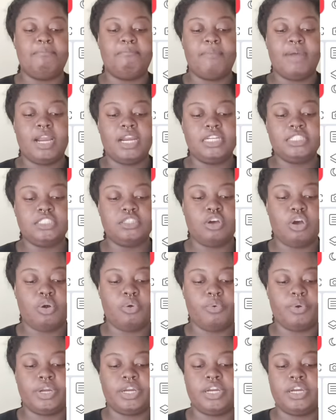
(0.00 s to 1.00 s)
marked
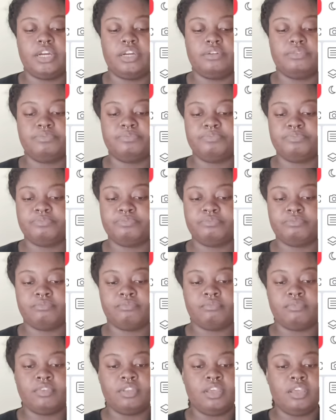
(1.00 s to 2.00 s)
our
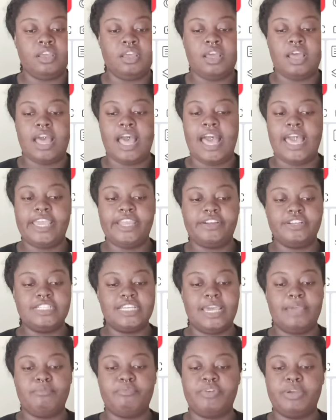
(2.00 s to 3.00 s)
higher
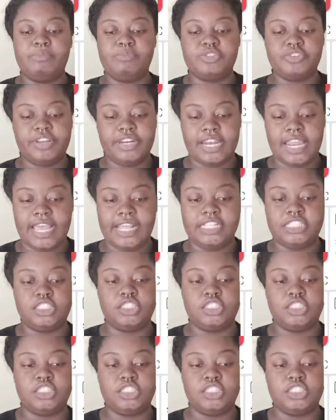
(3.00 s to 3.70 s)
time frame trend lines.